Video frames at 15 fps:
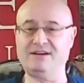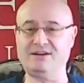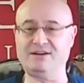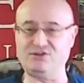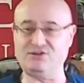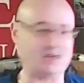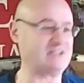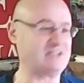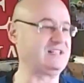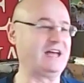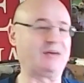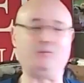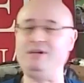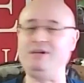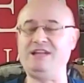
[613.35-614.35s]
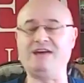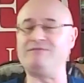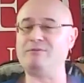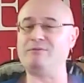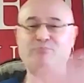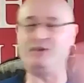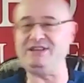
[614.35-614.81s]
Just like we
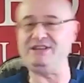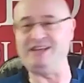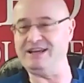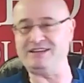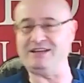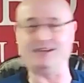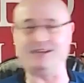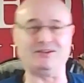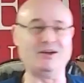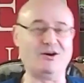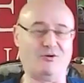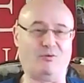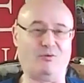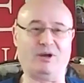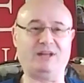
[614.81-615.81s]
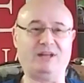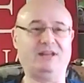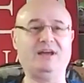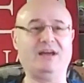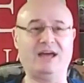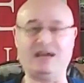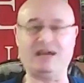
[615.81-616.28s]
never predicted what
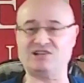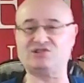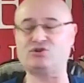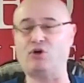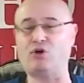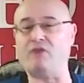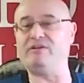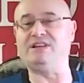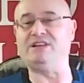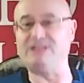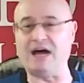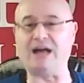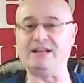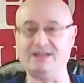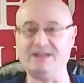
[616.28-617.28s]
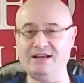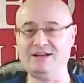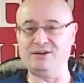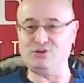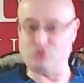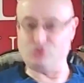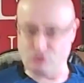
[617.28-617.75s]
has COVID done
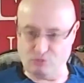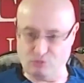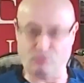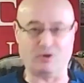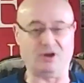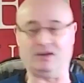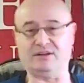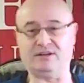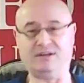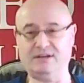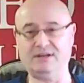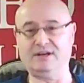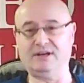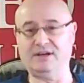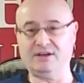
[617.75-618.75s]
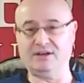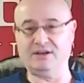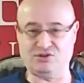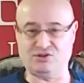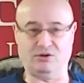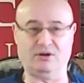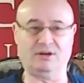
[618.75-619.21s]
to the world.
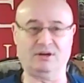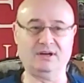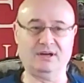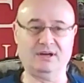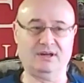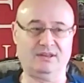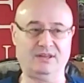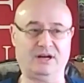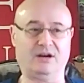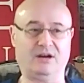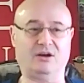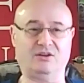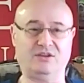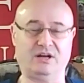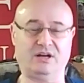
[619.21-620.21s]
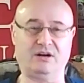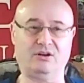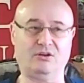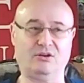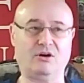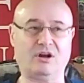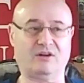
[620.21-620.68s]
So there, there are a
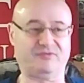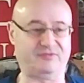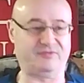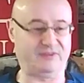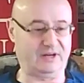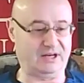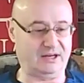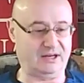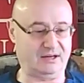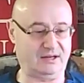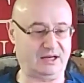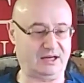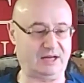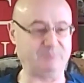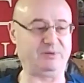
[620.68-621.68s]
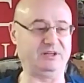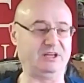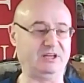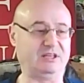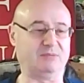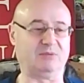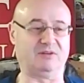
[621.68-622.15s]
lot of uh,
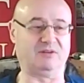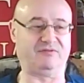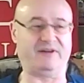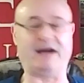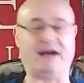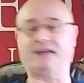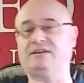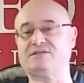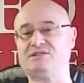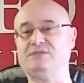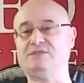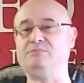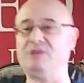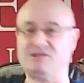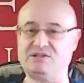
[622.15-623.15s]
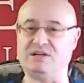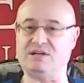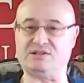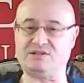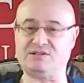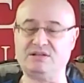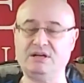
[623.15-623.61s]
unpredictable factors in
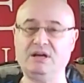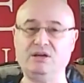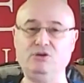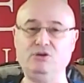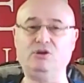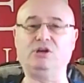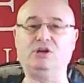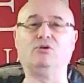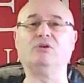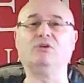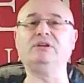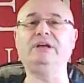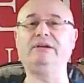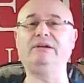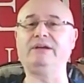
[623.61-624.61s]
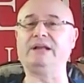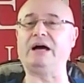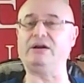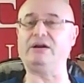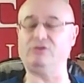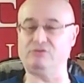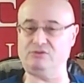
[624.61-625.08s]
business. You can only
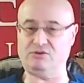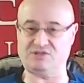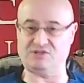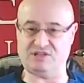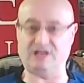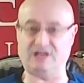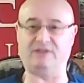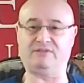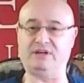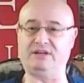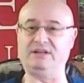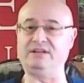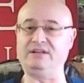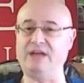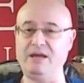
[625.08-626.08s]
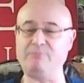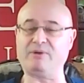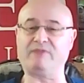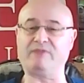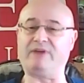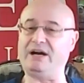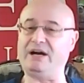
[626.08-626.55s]
rely on yourself that the day
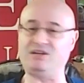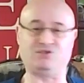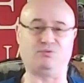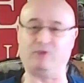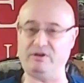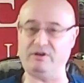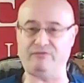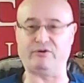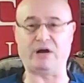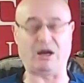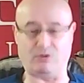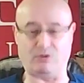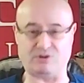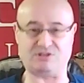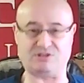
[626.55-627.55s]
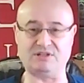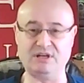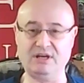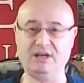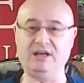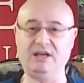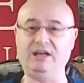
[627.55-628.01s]
provides twenty-four hours.
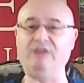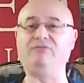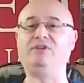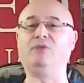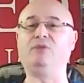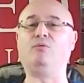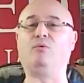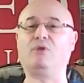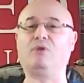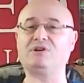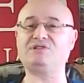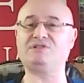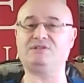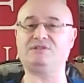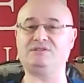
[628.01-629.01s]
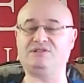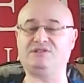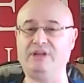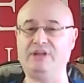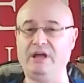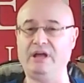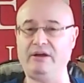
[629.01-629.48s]
If the worst
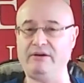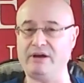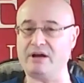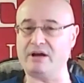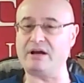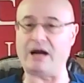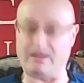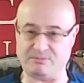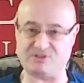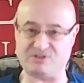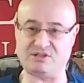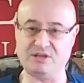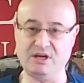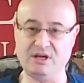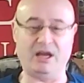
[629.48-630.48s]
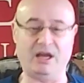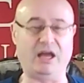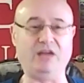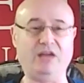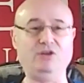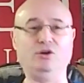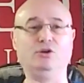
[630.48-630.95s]
scenario comes
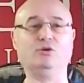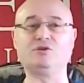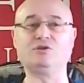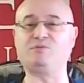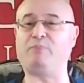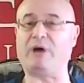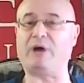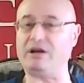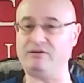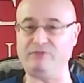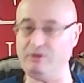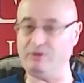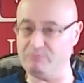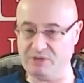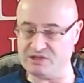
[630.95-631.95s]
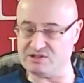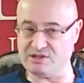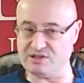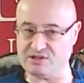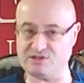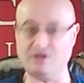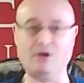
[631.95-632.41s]
and you lose part of your
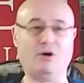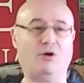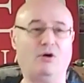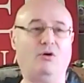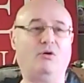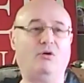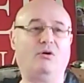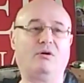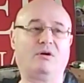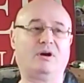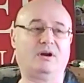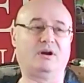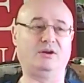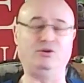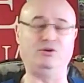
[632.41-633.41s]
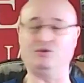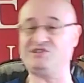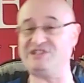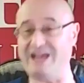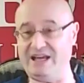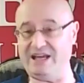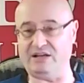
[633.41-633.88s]
business or your
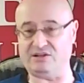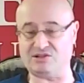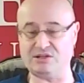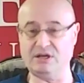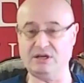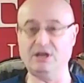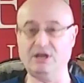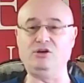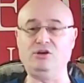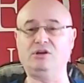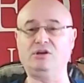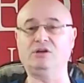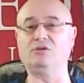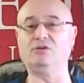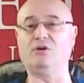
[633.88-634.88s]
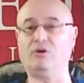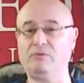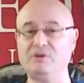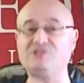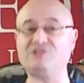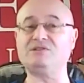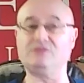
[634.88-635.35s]
sales, you can
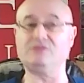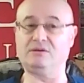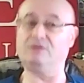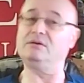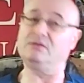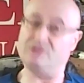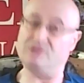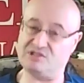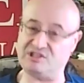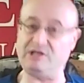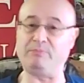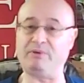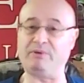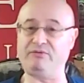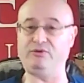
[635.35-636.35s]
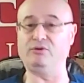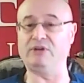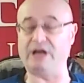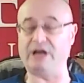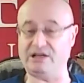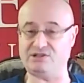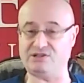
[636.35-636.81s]
always skip a few
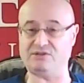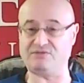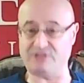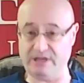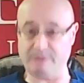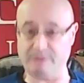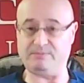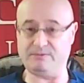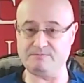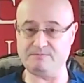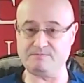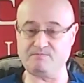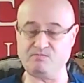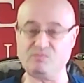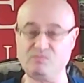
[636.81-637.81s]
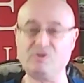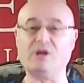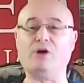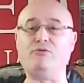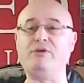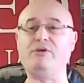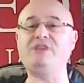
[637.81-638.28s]
nights of sleep,
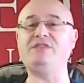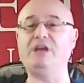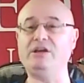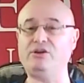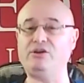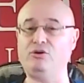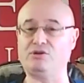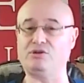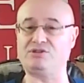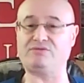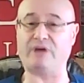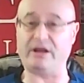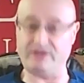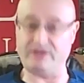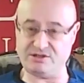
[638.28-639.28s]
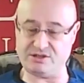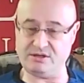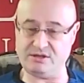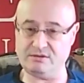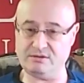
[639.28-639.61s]
rethink your strategy,